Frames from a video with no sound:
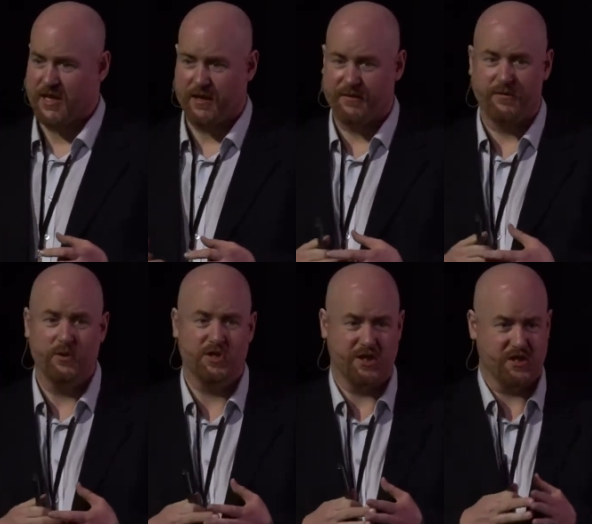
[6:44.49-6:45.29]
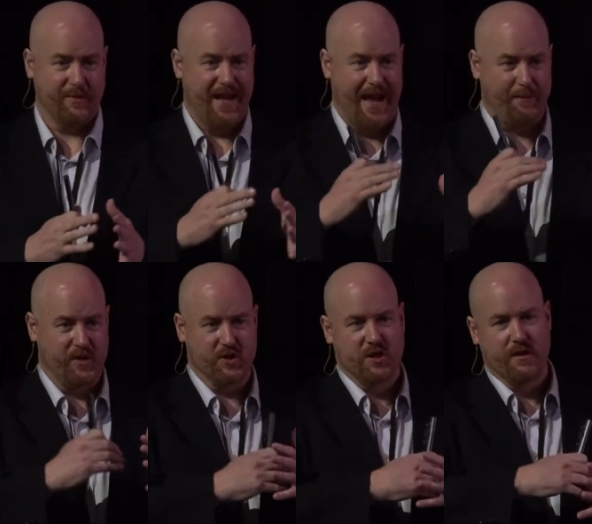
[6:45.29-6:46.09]
and in the food system it
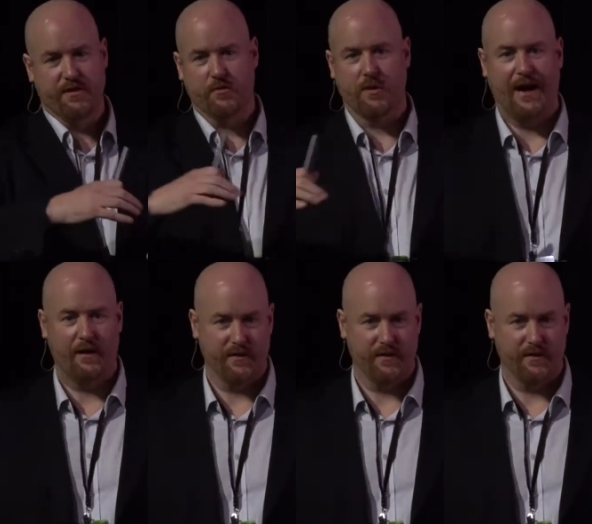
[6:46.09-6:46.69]
happens throughout